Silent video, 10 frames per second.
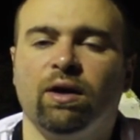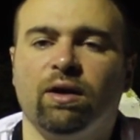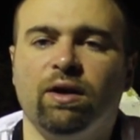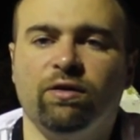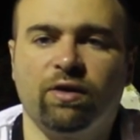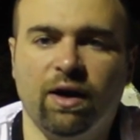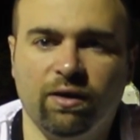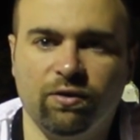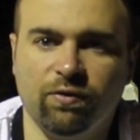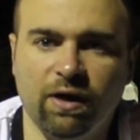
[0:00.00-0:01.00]
He's got
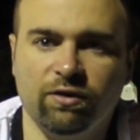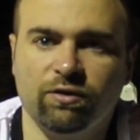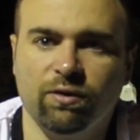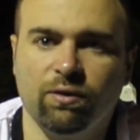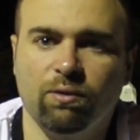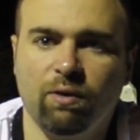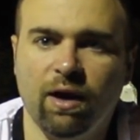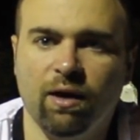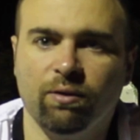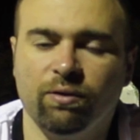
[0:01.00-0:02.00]
his face to the
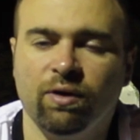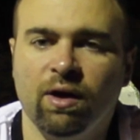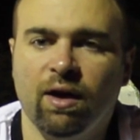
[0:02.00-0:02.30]
ground,